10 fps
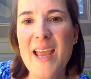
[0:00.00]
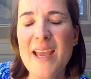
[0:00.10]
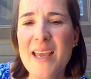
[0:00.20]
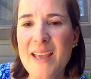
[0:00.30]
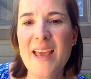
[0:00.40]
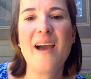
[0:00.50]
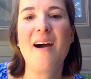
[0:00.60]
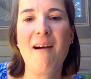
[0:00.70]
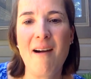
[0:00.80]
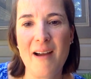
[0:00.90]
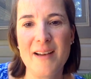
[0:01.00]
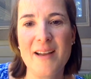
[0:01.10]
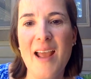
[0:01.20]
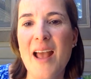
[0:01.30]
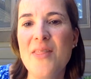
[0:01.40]
It can get hot,
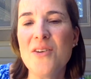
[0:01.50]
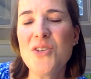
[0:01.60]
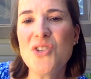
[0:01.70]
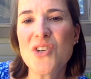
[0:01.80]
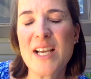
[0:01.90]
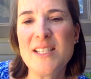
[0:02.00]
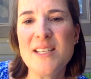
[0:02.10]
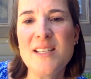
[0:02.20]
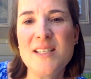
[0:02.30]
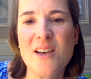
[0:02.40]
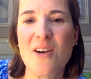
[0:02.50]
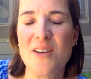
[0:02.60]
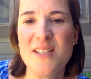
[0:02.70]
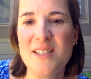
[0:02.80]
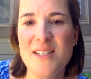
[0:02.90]
and those dresses
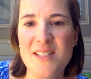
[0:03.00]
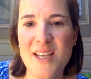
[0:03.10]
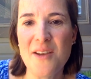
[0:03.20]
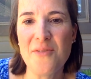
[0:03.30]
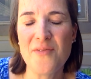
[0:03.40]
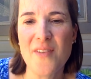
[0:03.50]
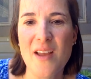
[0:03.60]
are stiff,